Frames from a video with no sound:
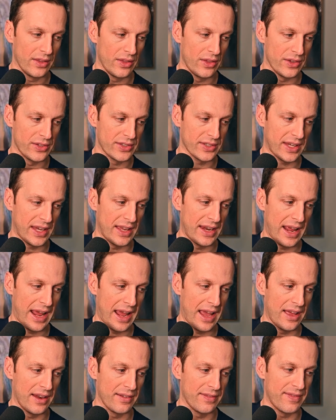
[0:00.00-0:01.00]
the skin
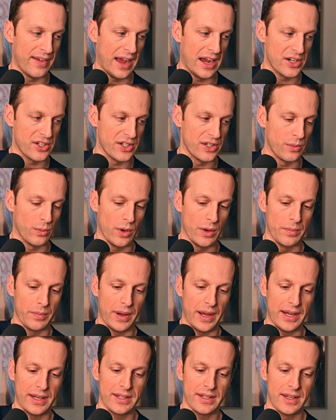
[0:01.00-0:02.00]
and fascia in one
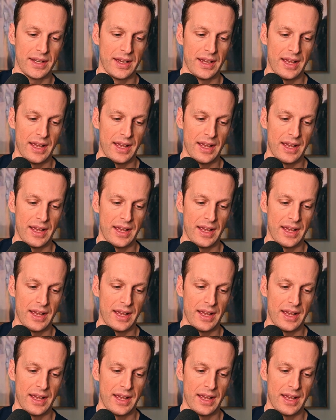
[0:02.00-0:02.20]
bite.